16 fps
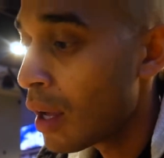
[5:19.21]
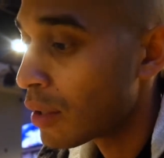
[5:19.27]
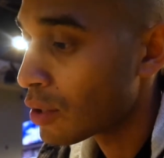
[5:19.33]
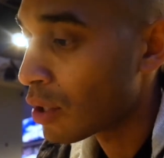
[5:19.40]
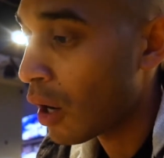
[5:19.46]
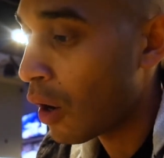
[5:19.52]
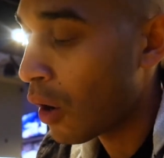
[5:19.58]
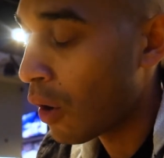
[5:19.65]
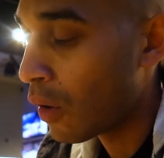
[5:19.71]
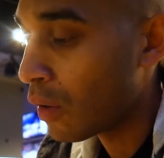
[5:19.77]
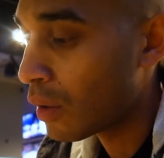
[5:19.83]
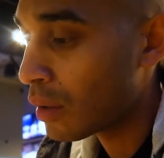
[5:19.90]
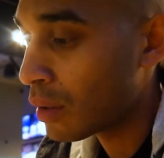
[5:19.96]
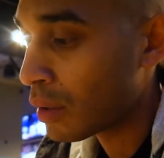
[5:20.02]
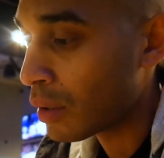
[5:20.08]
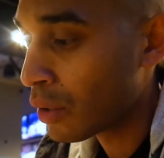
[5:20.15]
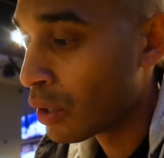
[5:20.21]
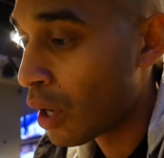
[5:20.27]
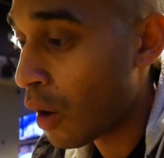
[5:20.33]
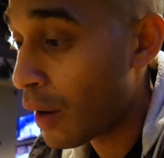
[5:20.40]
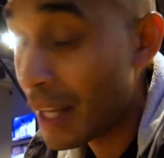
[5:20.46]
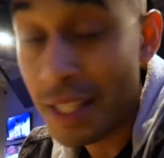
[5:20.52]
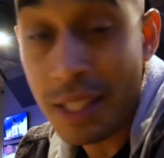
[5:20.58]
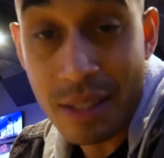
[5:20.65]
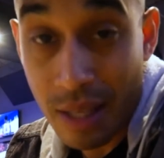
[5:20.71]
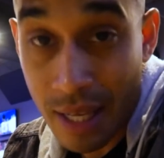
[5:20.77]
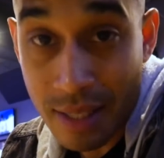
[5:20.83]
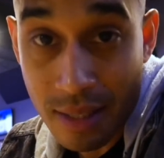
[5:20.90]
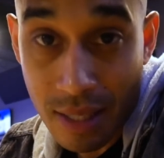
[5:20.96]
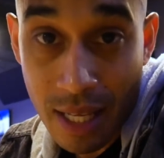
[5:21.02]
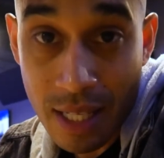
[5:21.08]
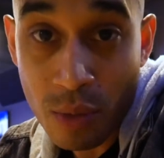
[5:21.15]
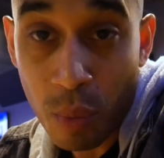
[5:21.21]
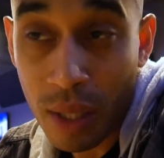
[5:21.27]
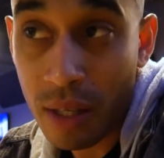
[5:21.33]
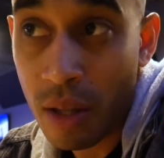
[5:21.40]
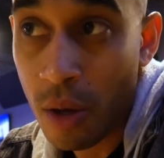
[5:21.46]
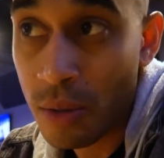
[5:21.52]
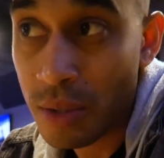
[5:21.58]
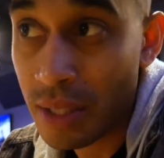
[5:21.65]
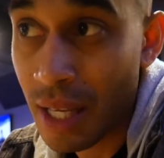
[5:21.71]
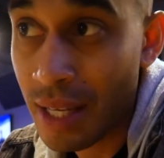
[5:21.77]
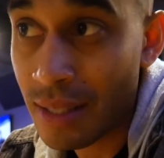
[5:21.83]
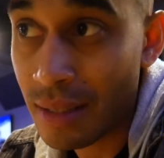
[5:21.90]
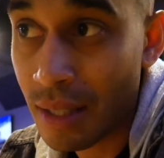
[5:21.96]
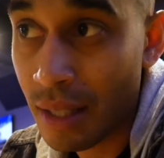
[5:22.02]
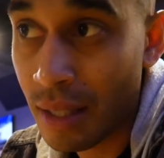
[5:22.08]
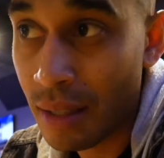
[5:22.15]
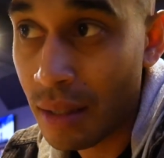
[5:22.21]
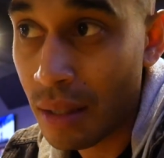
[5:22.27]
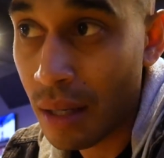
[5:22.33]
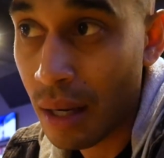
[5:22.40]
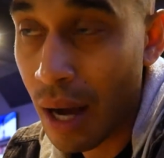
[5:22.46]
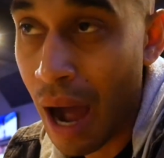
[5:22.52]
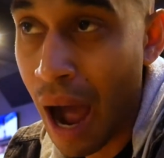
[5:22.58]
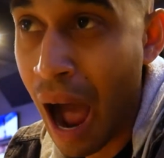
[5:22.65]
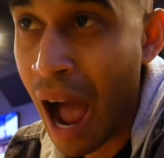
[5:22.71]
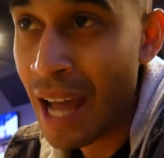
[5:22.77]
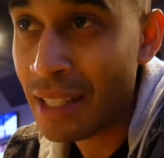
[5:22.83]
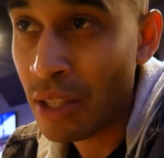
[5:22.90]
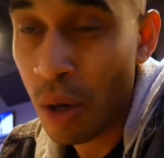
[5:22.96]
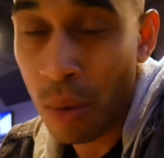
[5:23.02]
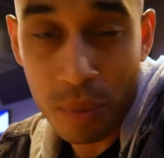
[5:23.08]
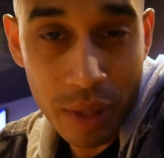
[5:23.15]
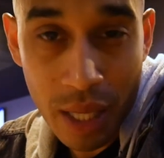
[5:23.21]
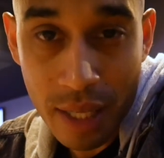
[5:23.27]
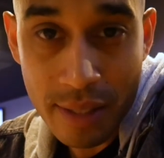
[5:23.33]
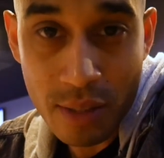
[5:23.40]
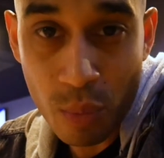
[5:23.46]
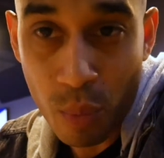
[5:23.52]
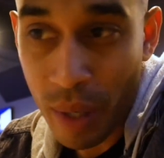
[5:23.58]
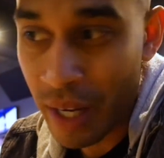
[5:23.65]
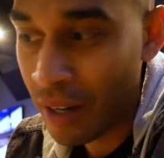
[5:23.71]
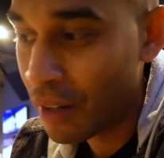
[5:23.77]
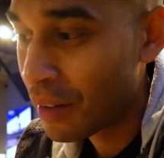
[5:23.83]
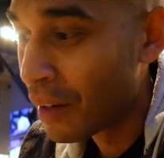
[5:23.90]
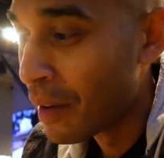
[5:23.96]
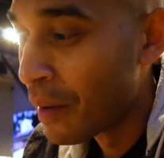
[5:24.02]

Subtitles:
So, you know, it's one of those things that I don't think is weird.